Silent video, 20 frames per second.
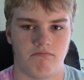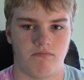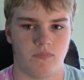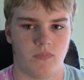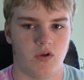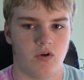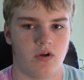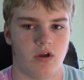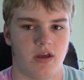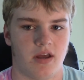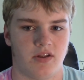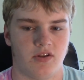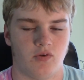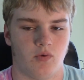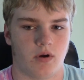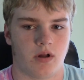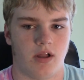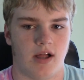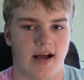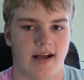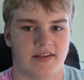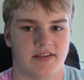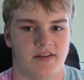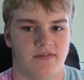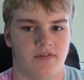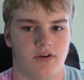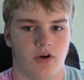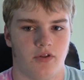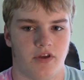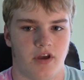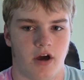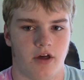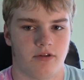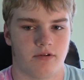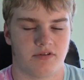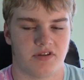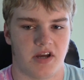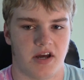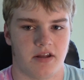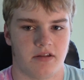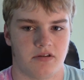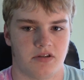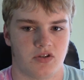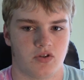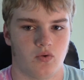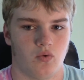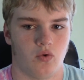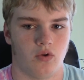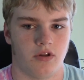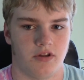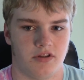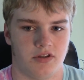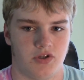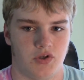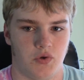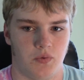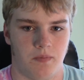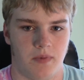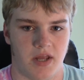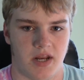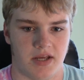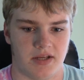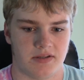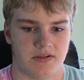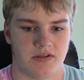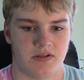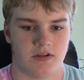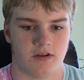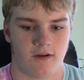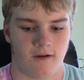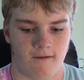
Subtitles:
you could get to a class even on the other side of the school in 2 minutes.